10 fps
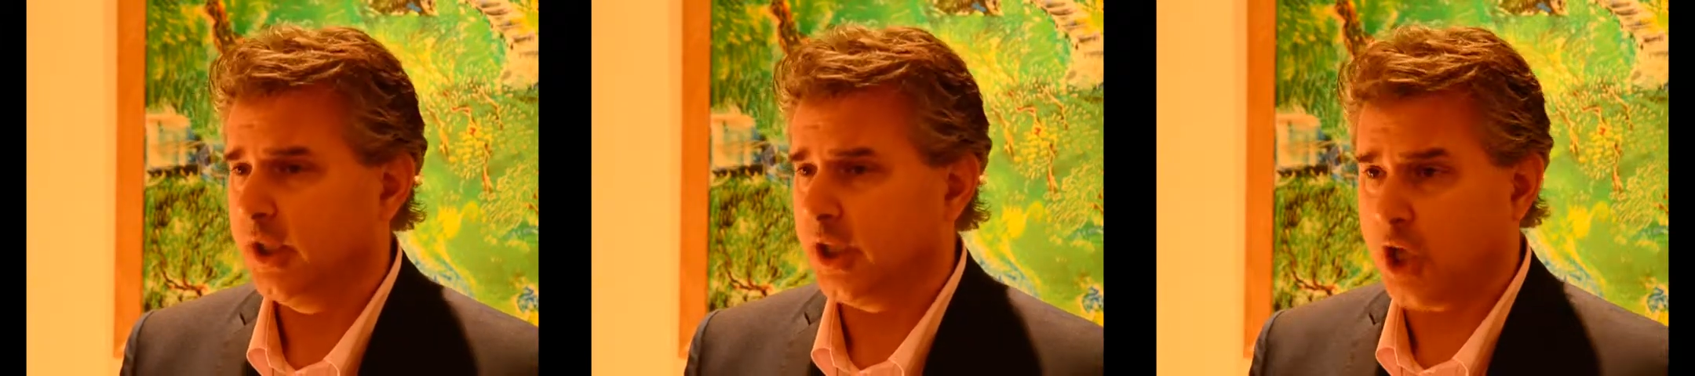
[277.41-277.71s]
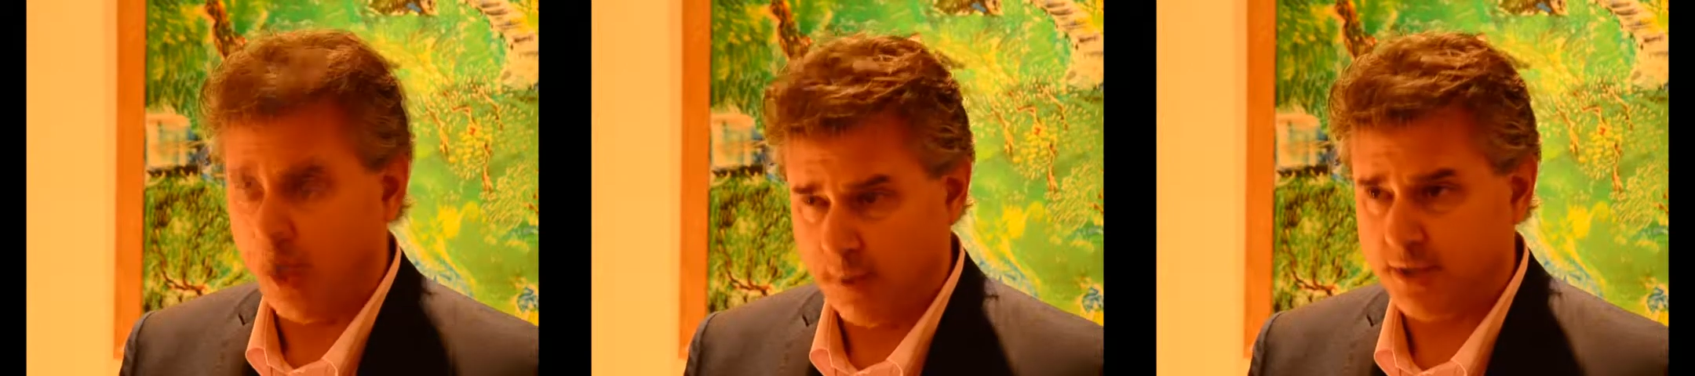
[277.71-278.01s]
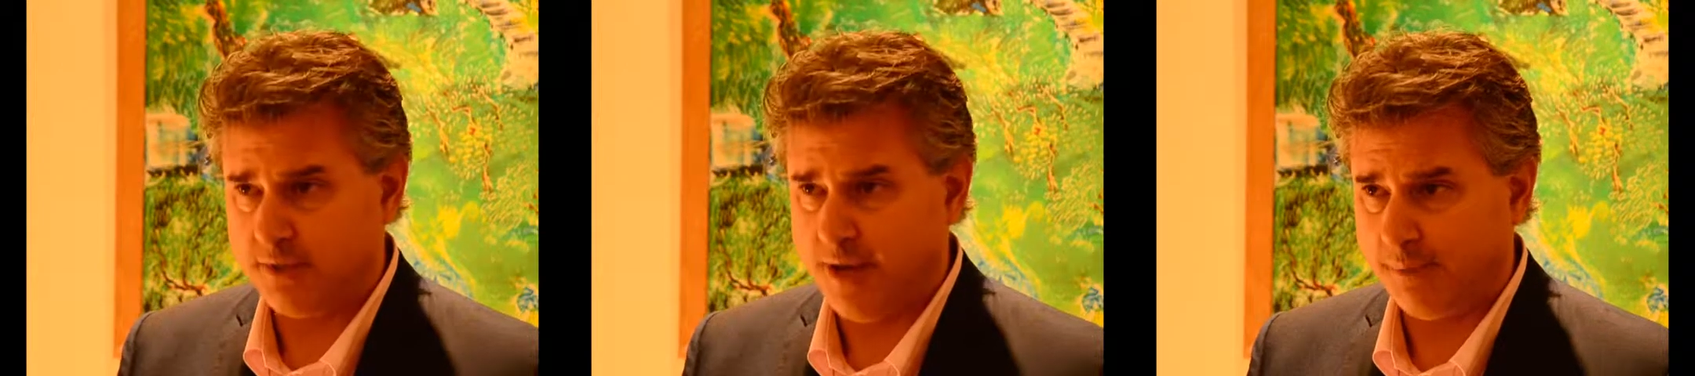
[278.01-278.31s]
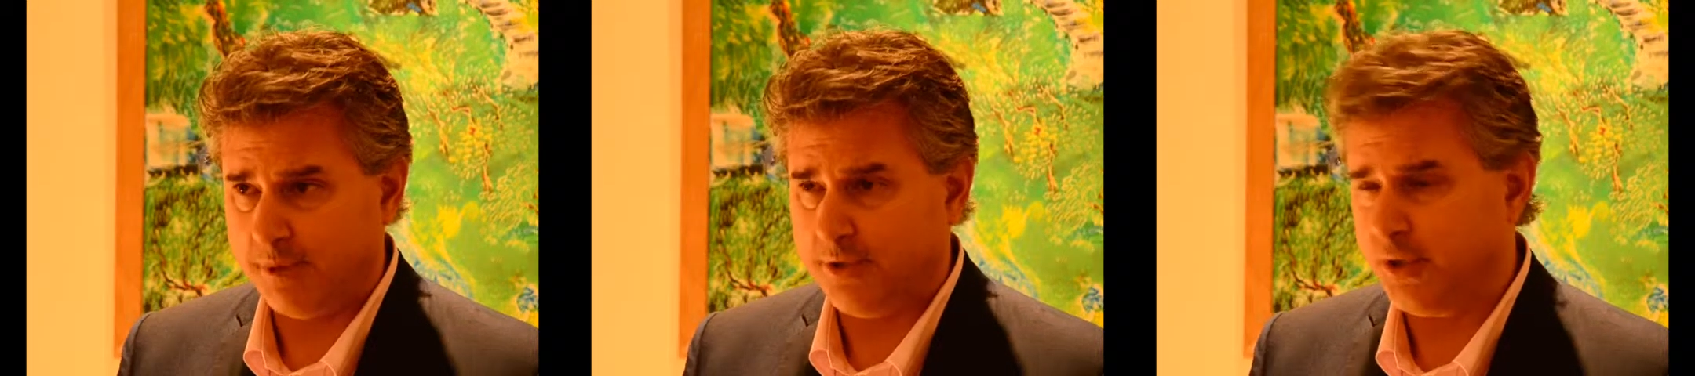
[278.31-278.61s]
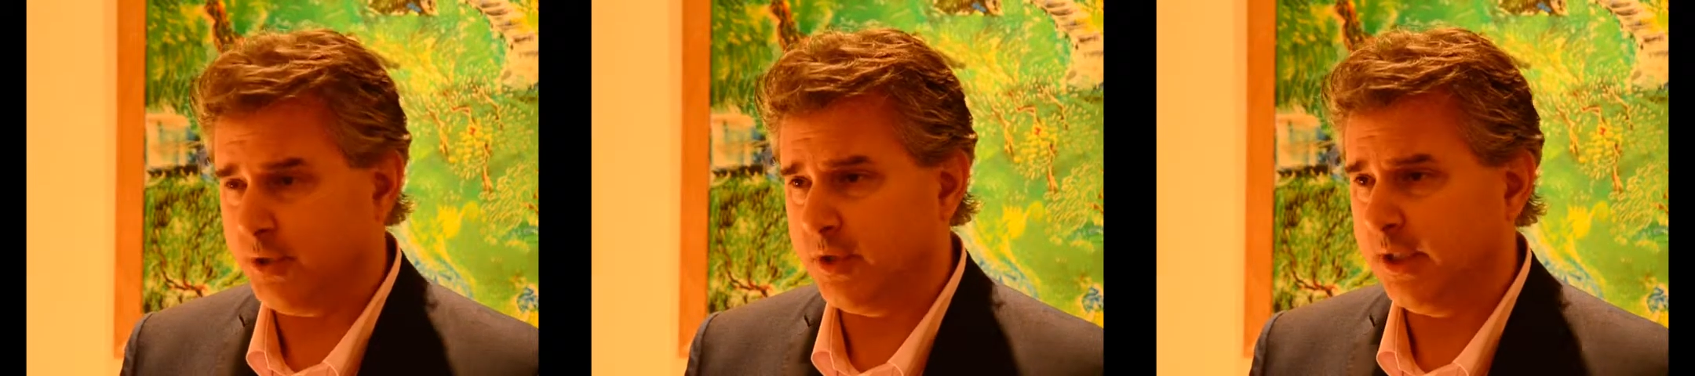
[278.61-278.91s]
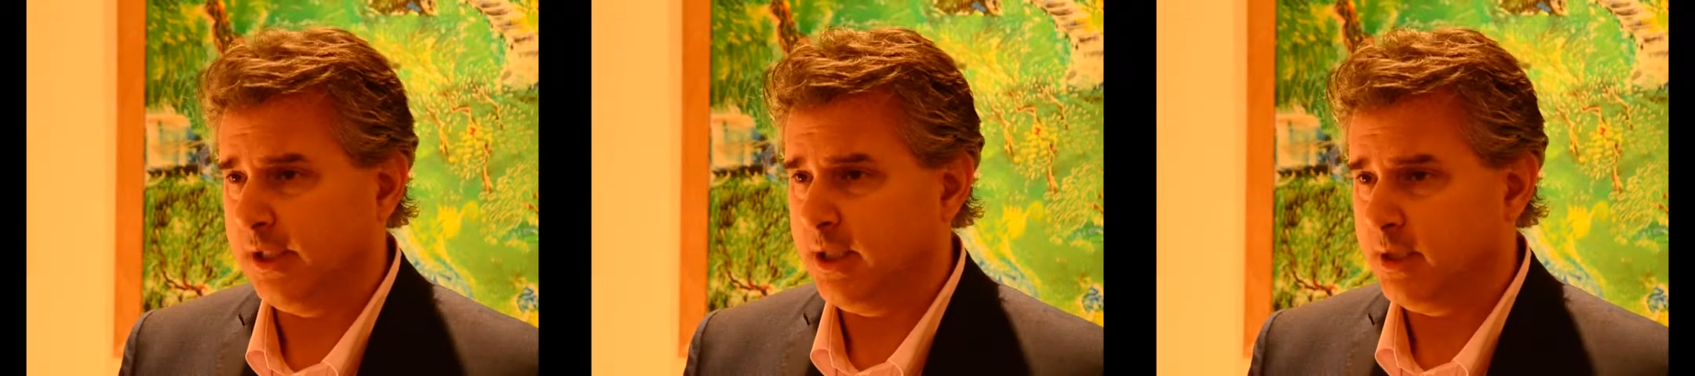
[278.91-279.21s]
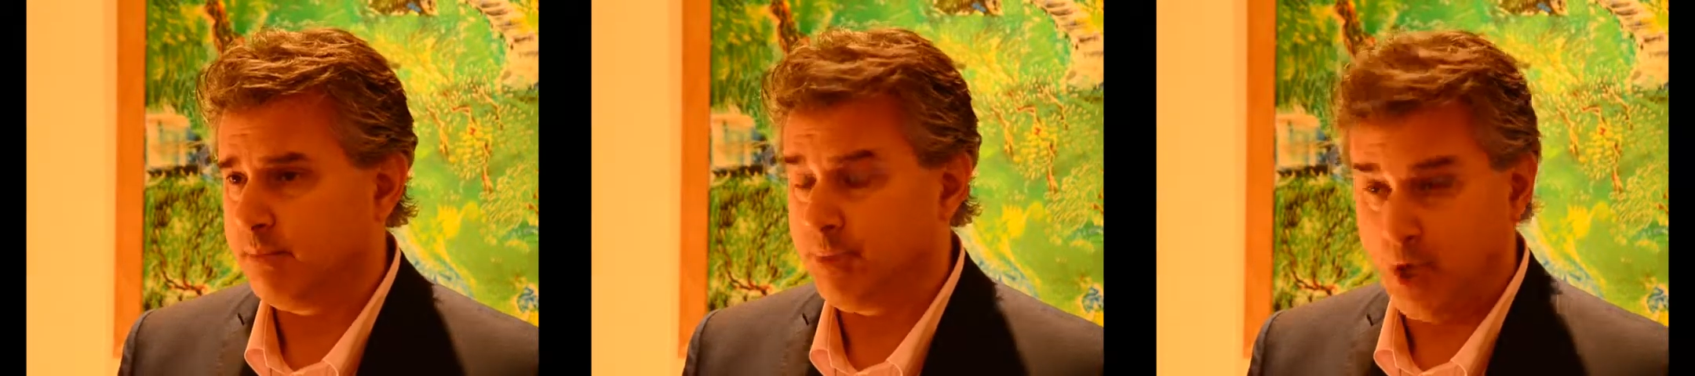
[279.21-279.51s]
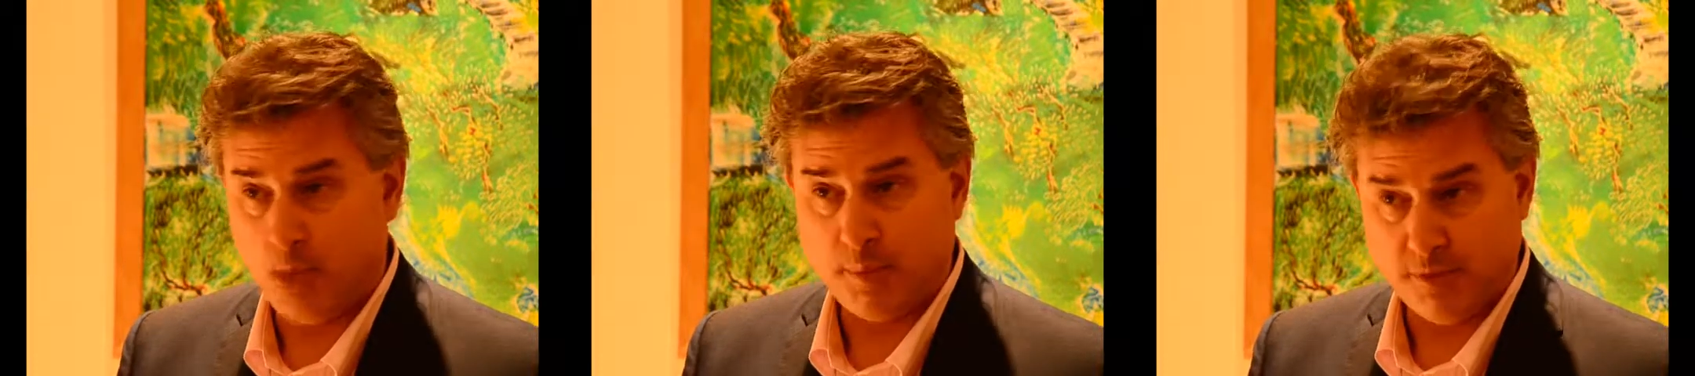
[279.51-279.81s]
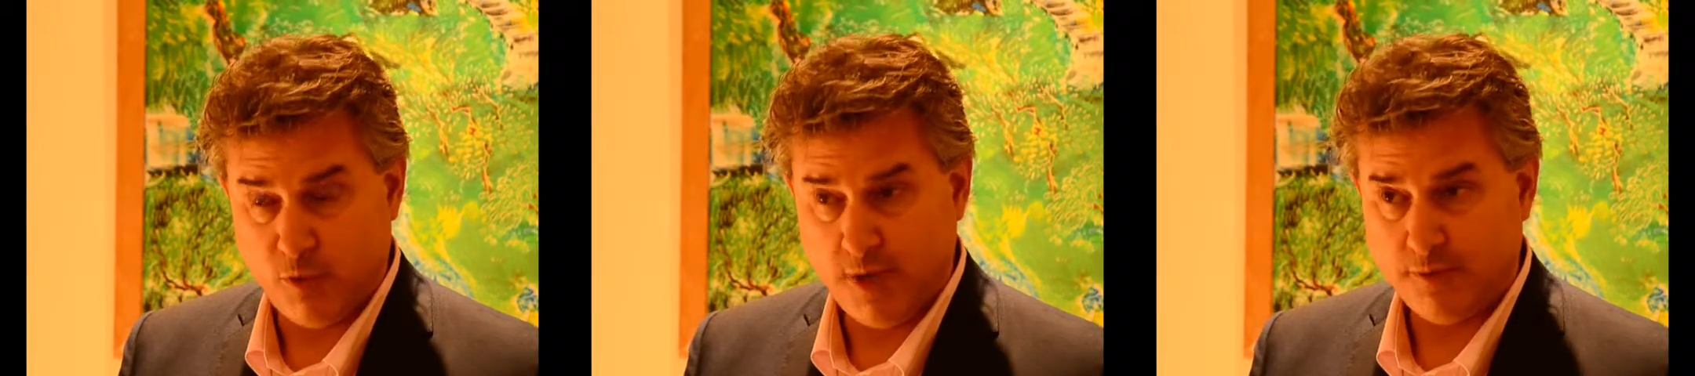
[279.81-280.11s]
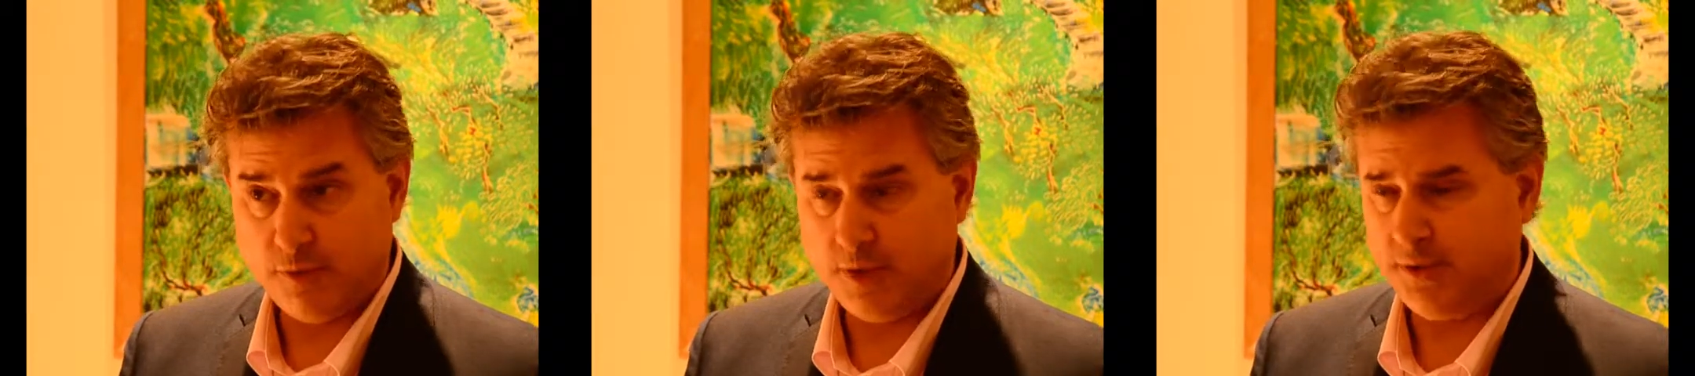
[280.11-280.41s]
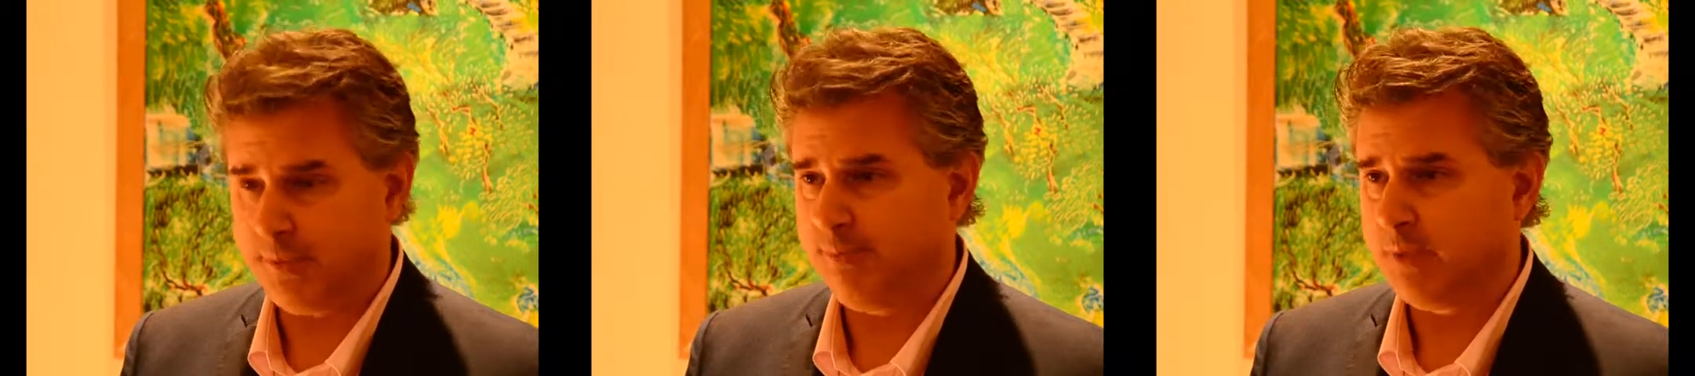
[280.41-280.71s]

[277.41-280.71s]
accommodative amplitude, preoperative wavefront,